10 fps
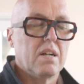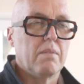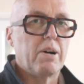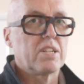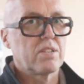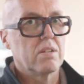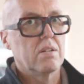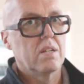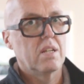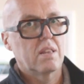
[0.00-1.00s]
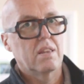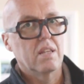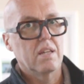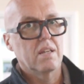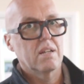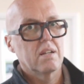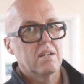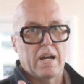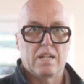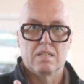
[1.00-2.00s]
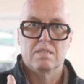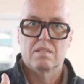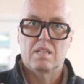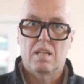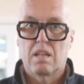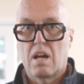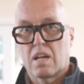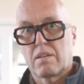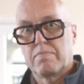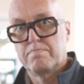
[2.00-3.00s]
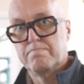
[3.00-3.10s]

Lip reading: I'm asking you to hit the button, the like,